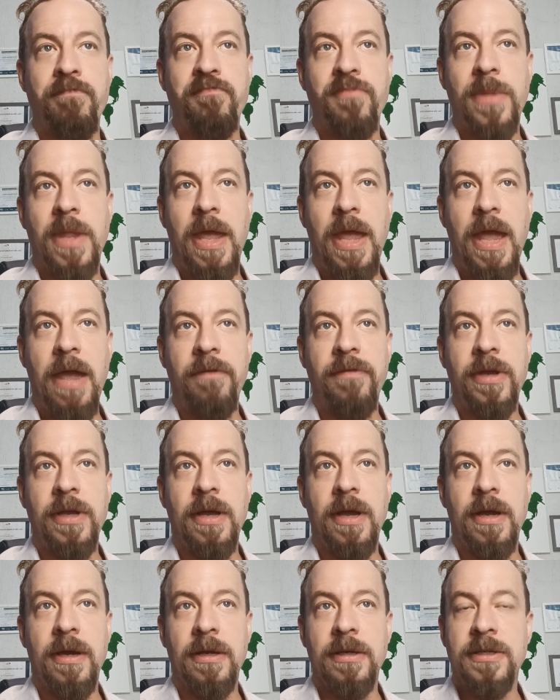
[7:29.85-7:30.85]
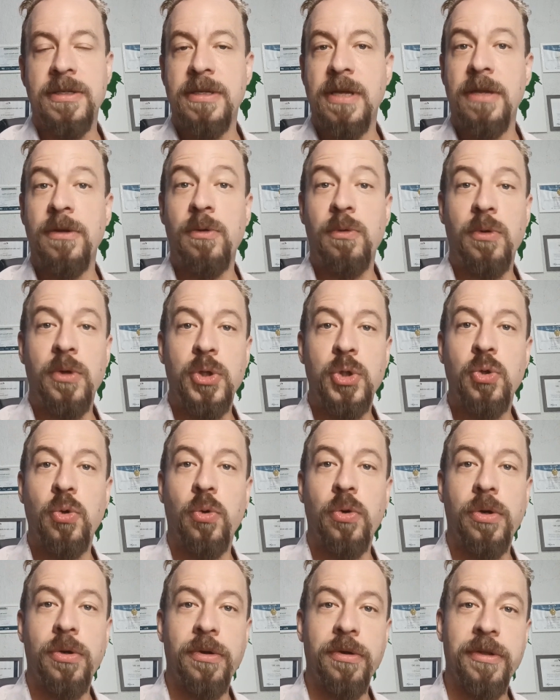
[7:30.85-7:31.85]
having a son or a
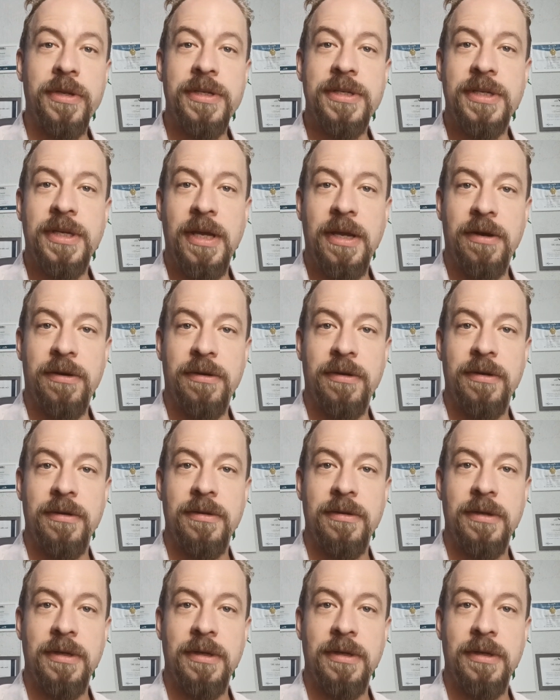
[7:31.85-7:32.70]
daughter this year.